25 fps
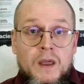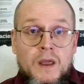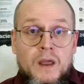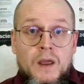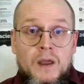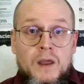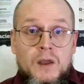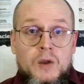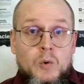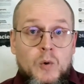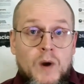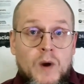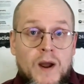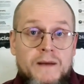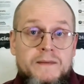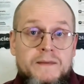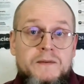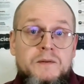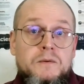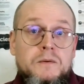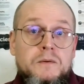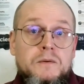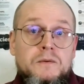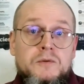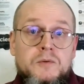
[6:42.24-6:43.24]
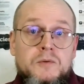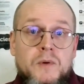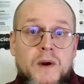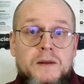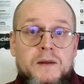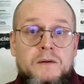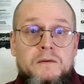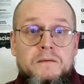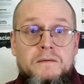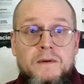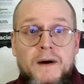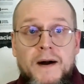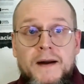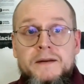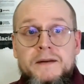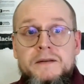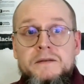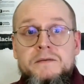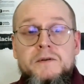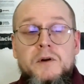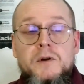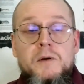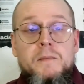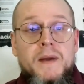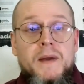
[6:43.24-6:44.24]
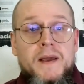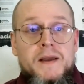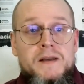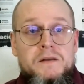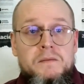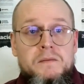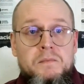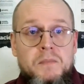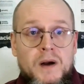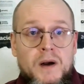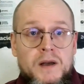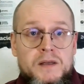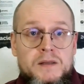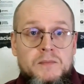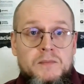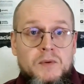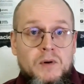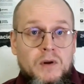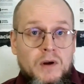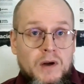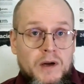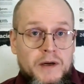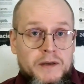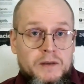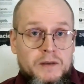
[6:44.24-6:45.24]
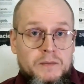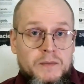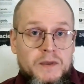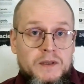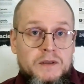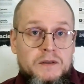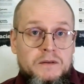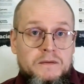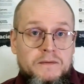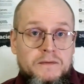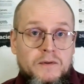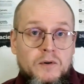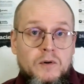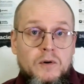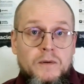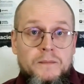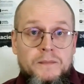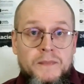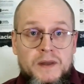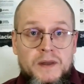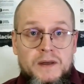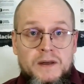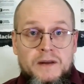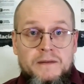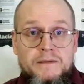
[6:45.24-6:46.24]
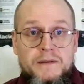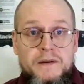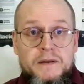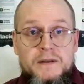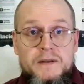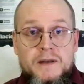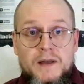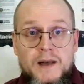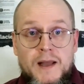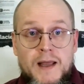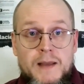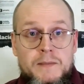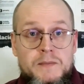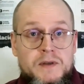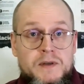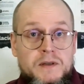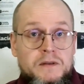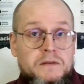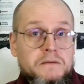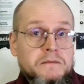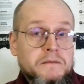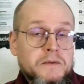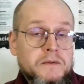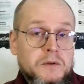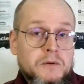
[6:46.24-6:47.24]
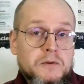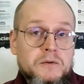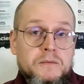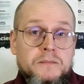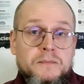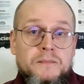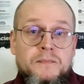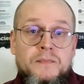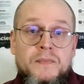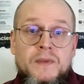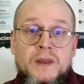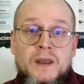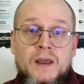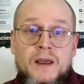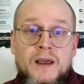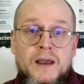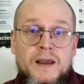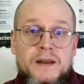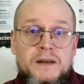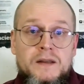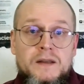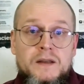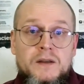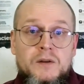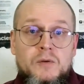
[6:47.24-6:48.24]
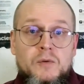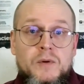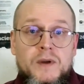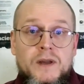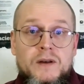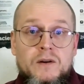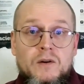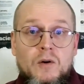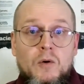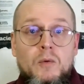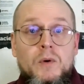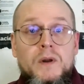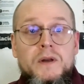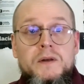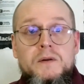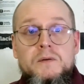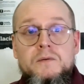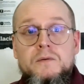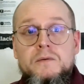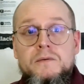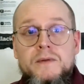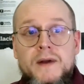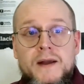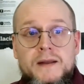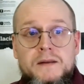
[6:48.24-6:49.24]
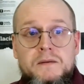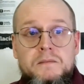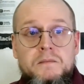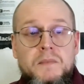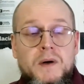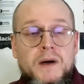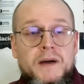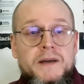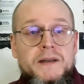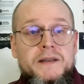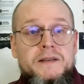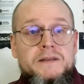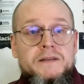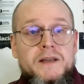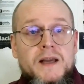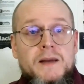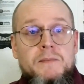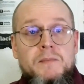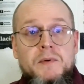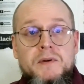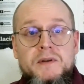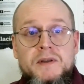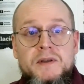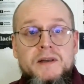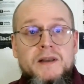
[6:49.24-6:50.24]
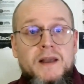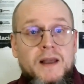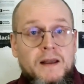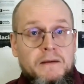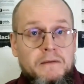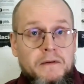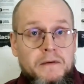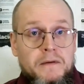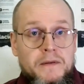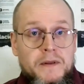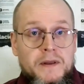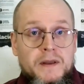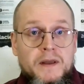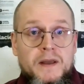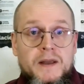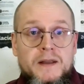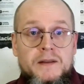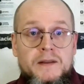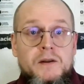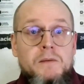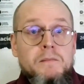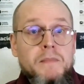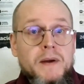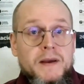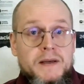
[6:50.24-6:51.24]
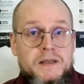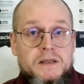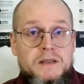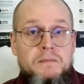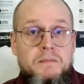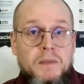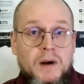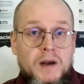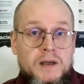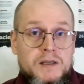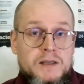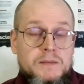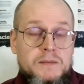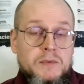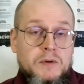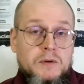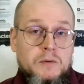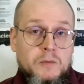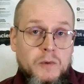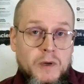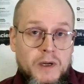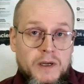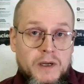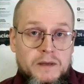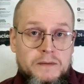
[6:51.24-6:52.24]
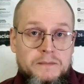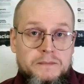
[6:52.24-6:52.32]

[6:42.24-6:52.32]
you have to try to find the best possible arguments for different claims and views, and you can only do that by interpreting everything in the best possible way.